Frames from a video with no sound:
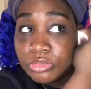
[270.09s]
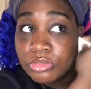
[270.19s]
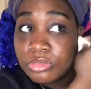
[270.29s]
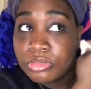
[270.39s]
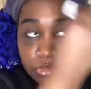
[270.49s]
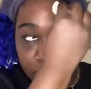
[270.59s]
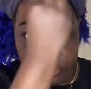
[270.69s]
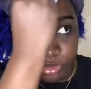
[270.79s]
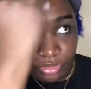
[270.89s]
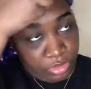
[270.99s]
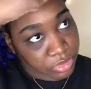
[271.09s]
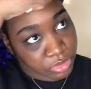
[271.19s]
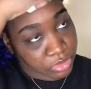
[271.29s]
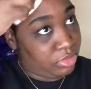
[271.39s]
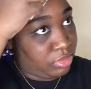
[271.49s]
Like, at this point, I'm gonna
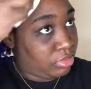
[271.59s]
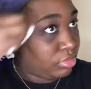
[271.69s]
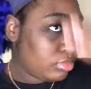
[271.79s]
rub my whole